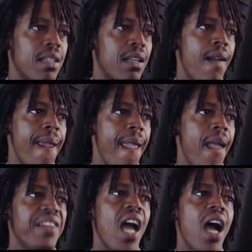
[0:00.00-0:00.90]

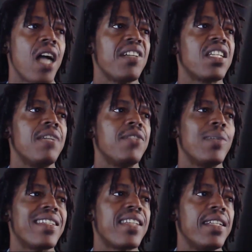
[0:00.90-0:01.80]
The IRS gives
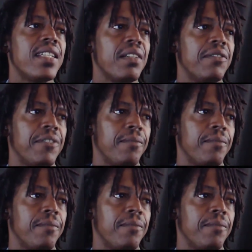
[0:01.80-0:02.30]
you incentive.